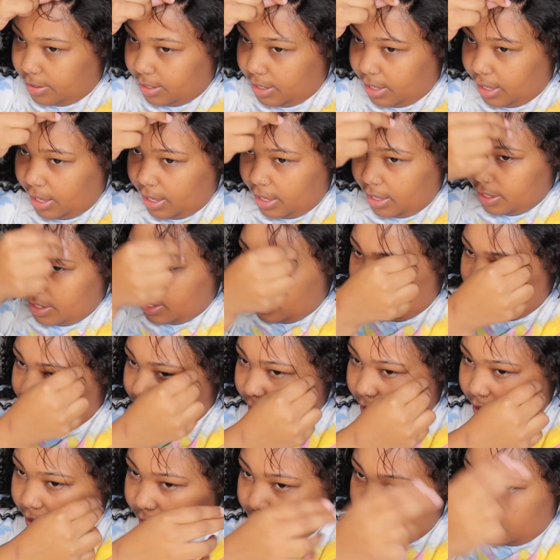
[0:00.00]
and kind of
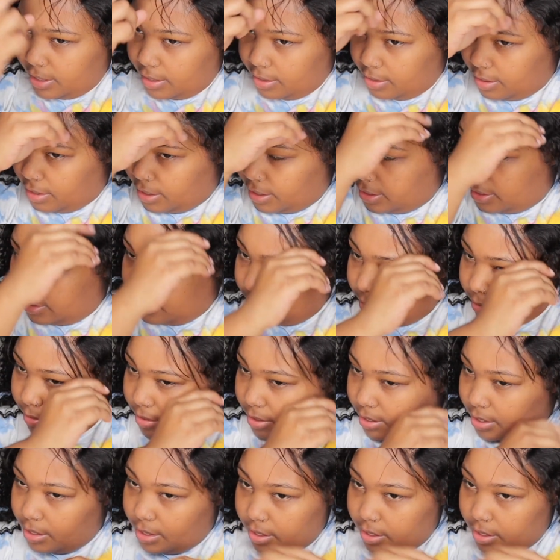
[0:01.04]
cut, so